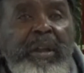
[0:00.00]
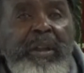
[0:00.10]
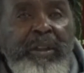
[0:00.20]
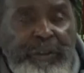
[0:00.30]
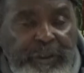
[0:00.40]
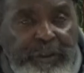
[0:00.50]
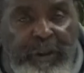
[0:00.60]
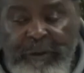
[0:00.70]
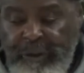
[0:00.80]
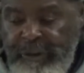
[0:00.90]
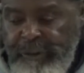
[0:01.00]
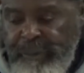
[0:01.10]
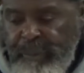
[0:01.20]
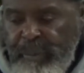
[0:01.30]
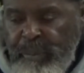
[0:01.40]
It's a service.
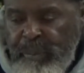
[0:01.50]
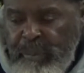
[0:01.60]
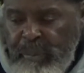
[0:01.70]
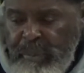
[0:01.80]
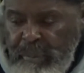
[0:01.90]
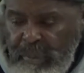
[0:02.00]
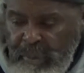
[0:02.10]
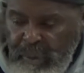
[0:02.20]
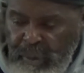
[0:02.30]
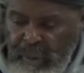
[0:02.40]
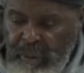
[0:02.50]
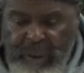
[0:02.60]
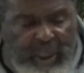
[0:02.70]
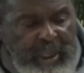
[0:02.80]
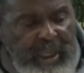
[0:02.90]

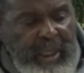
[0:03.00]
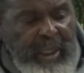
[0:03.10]
Okay,